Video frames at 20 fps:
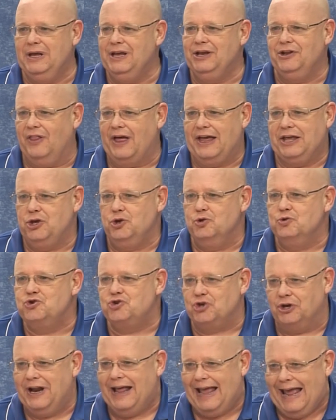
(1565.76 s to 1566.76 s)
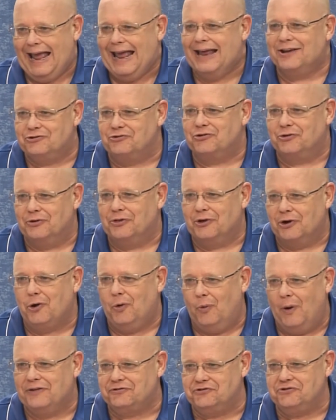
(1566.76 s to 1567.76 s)
mean like you should answer the
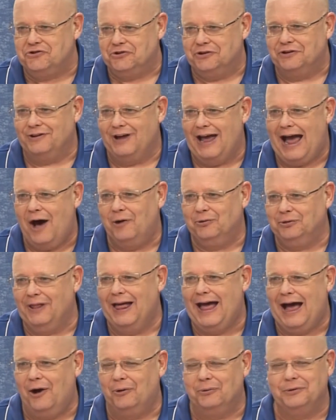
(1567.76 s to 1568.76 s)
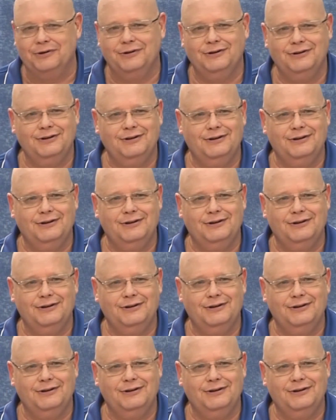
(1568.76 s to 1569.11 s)
question out loud.